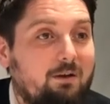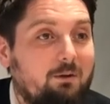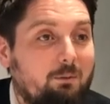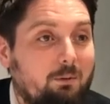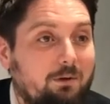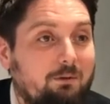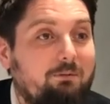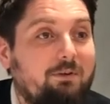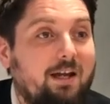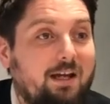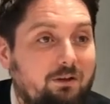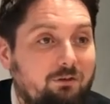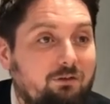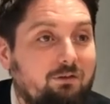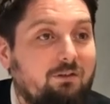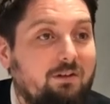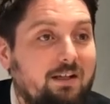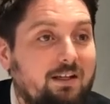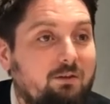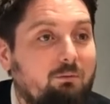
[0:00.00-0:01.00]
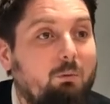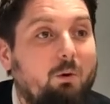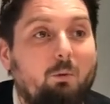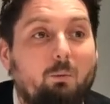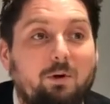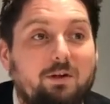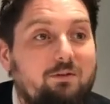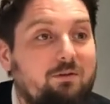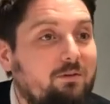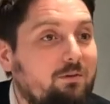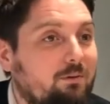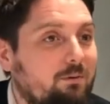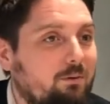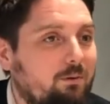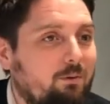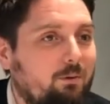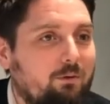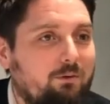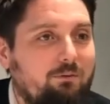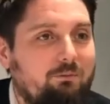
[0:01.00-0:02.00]
qualification is what we do
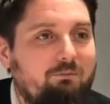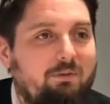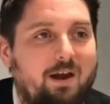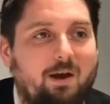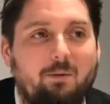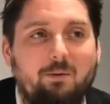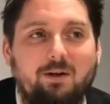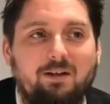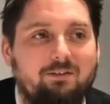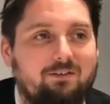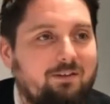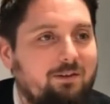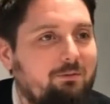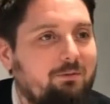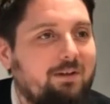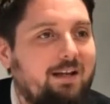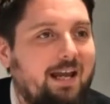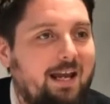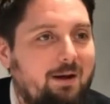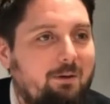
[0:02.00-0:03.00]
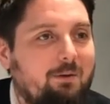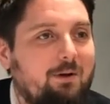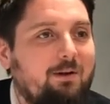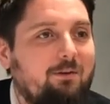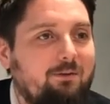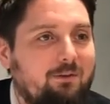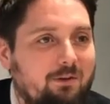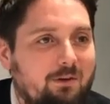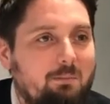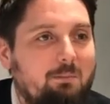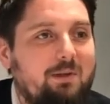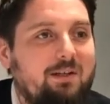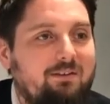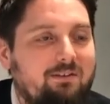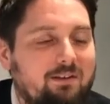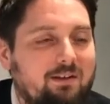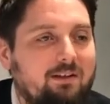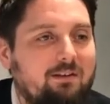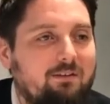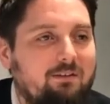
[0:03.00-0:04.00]
across various different areas of the
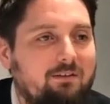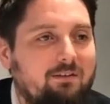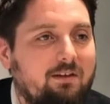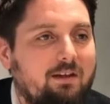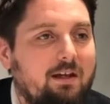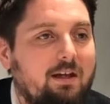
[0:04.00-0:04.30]
business.